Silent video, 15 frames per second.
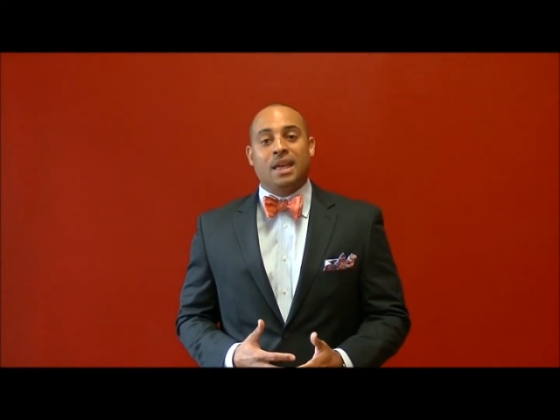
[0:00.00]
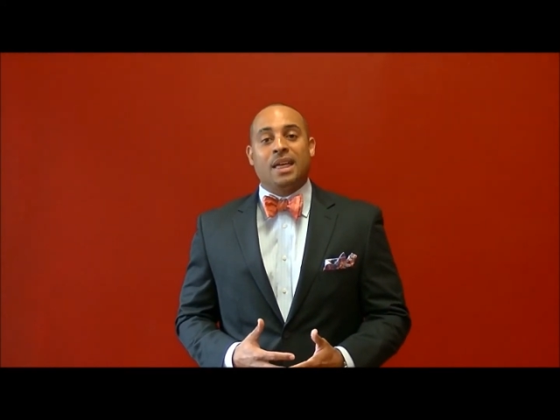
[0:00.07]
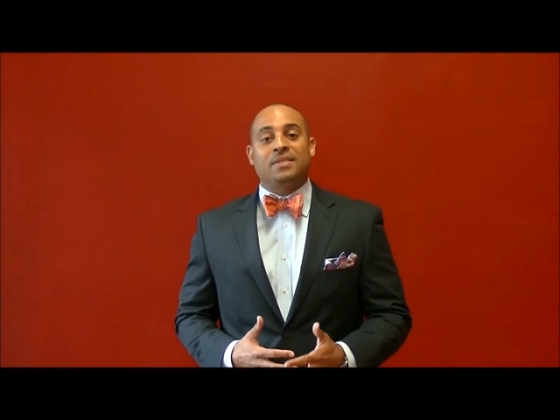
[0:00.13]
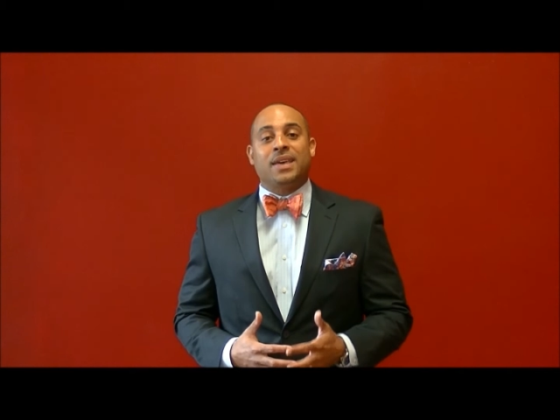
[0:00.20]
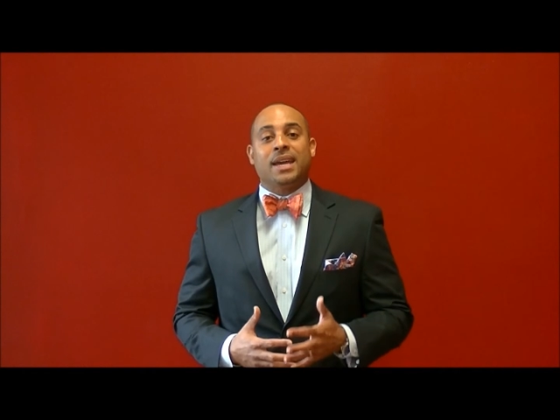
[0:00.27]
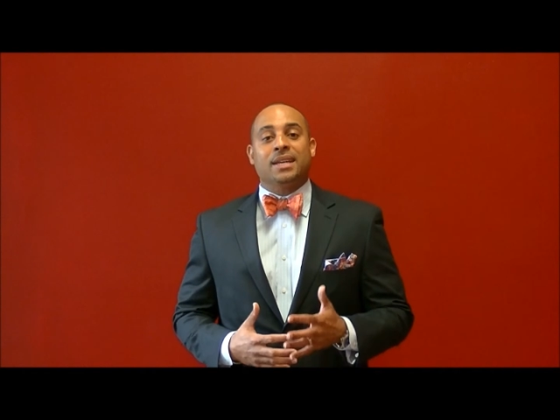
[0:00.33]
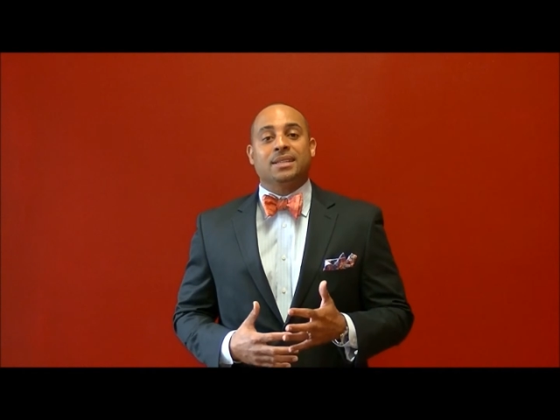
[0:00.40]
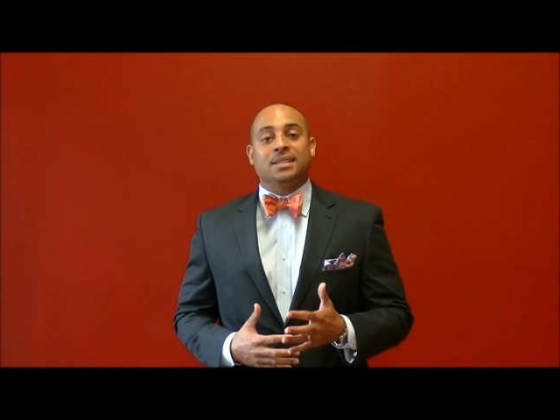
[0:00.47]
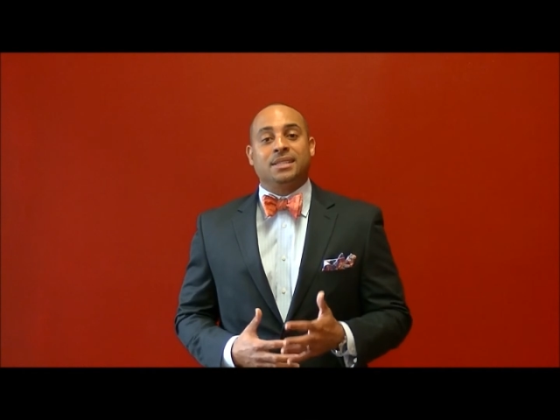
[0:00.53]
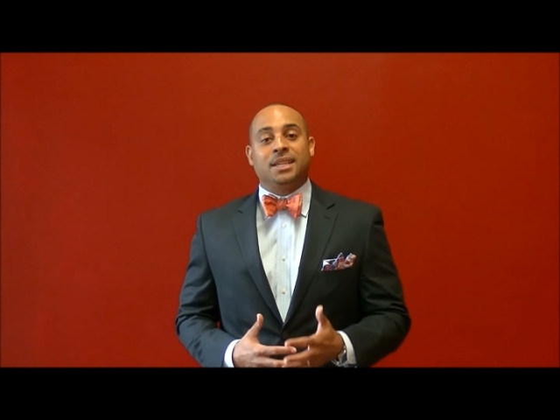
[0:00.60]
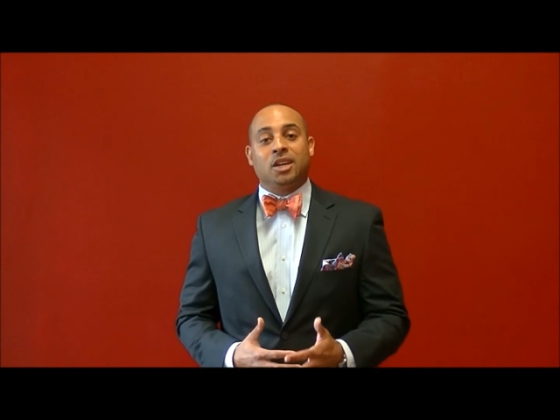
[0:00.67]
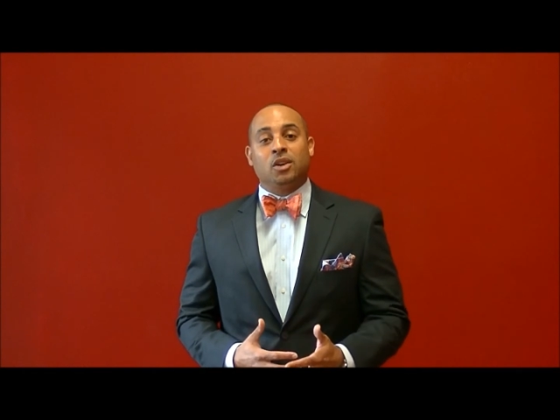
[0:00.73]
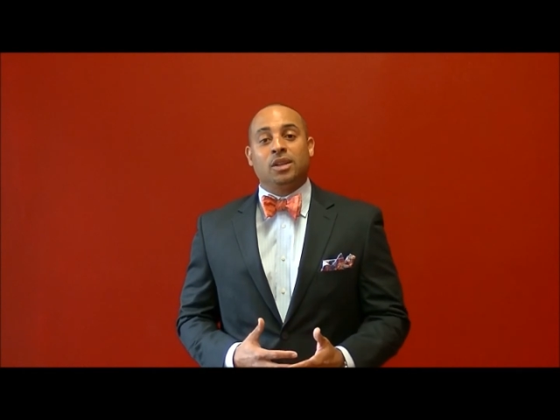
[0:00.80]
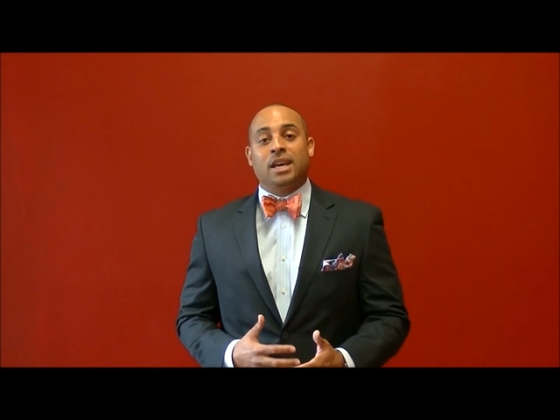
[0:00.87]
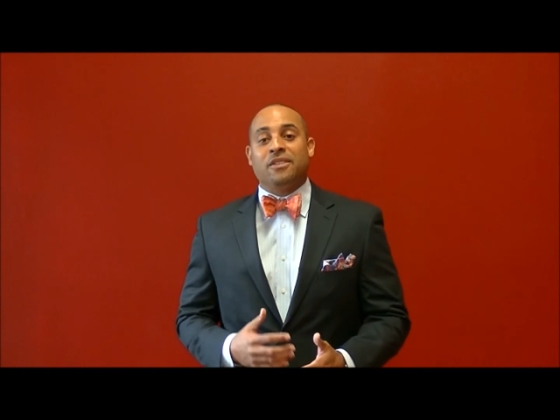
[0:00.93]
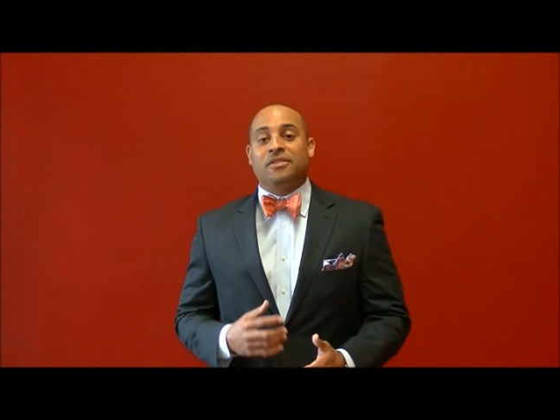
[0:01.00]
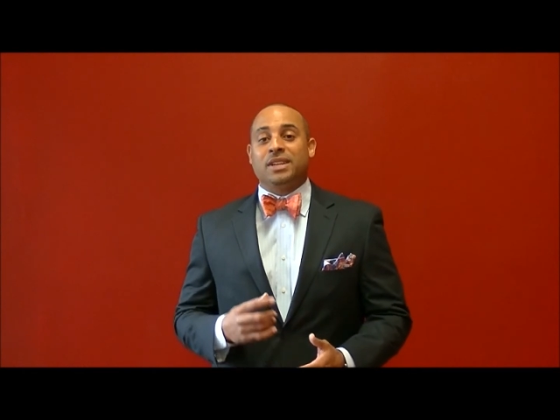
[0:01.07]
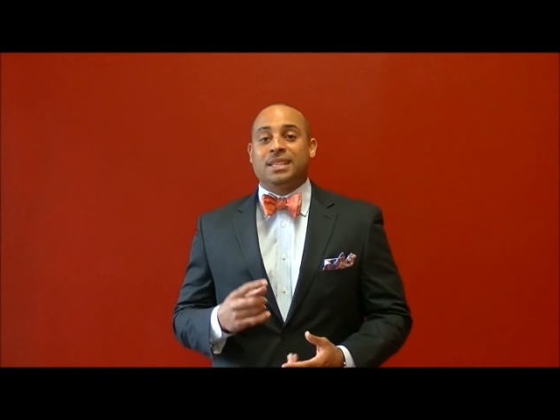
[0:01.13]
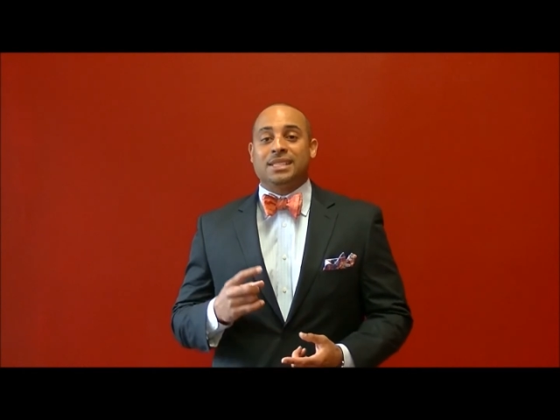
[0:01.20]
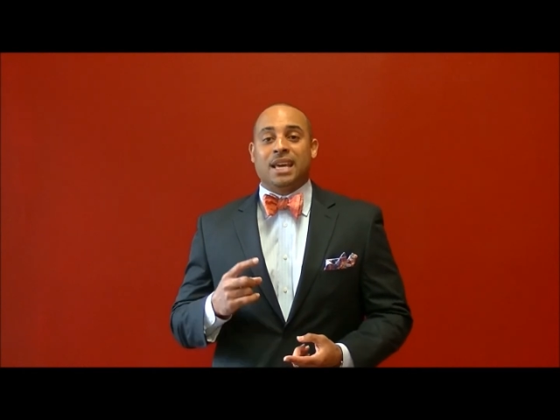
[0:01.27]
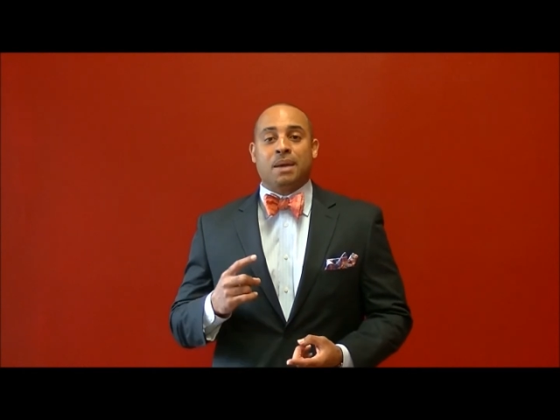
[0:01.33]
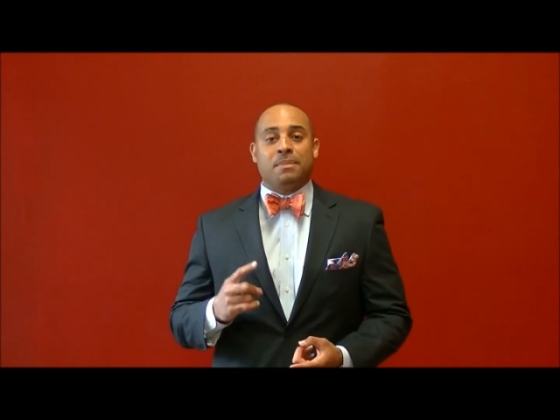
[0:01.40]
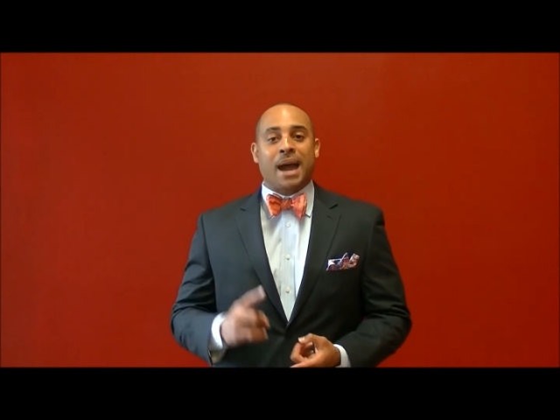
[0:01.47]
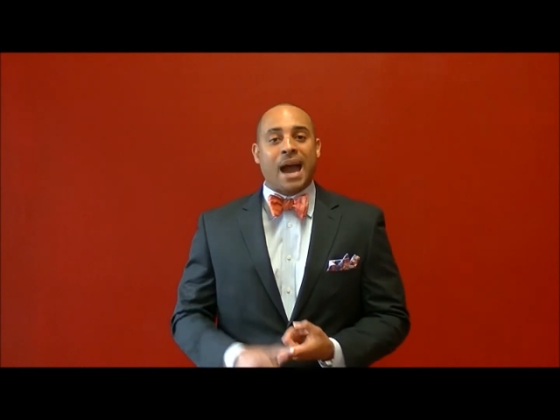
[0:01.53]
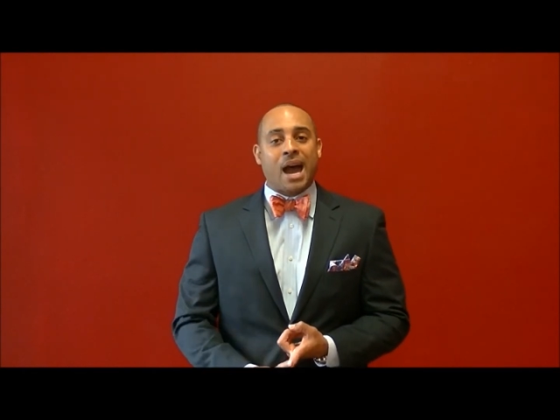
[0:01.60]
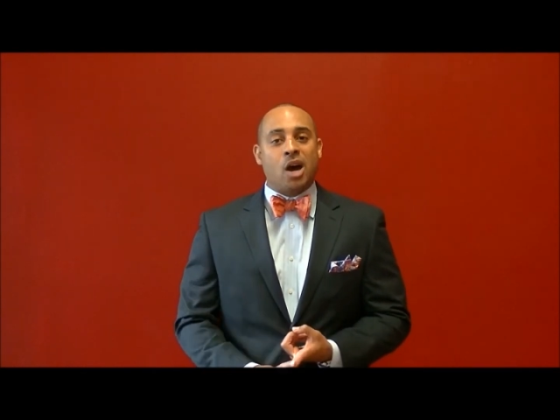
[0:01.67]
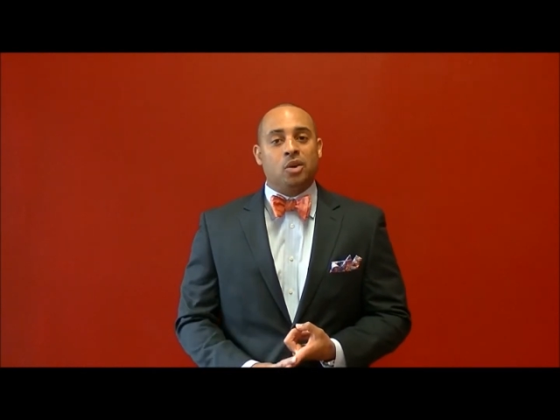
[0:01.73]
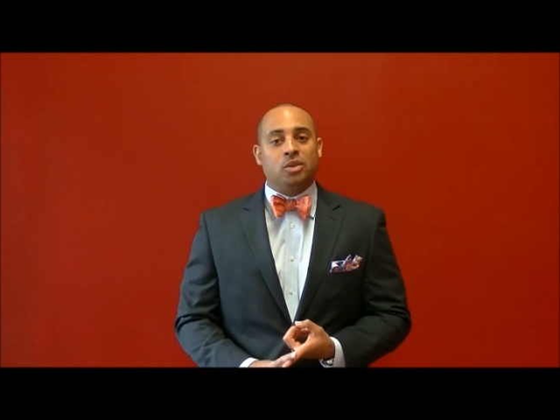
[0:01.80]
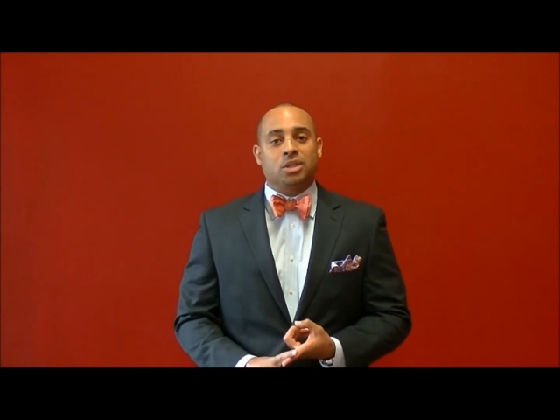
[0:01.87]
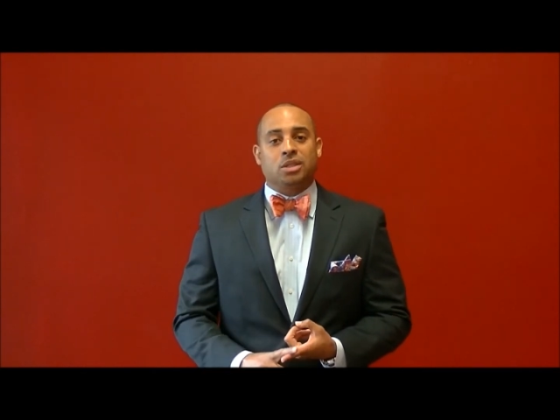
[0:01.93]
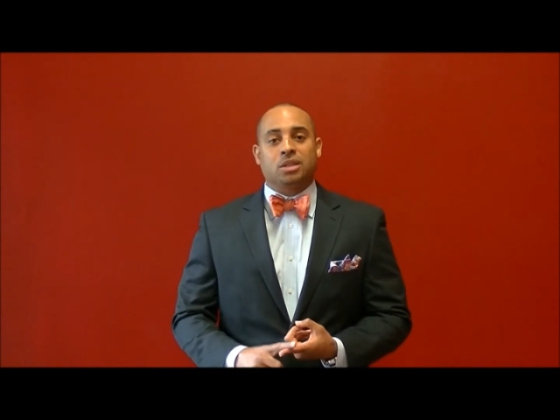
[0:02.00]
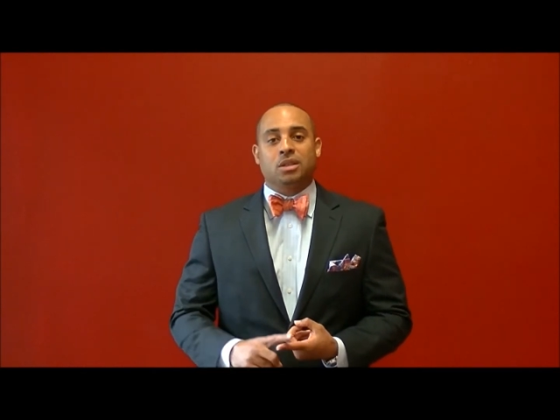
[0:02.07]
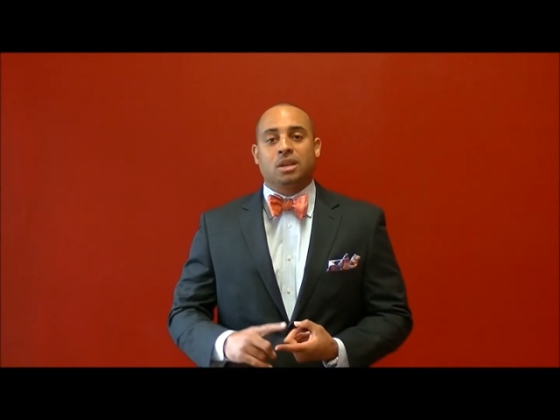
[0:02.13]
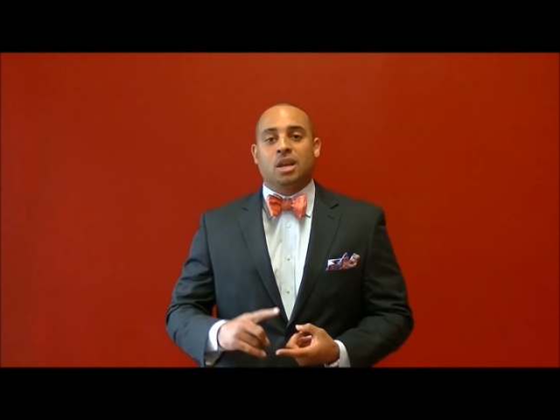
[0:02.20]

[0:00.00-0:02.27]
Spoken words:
they can still live in the same house,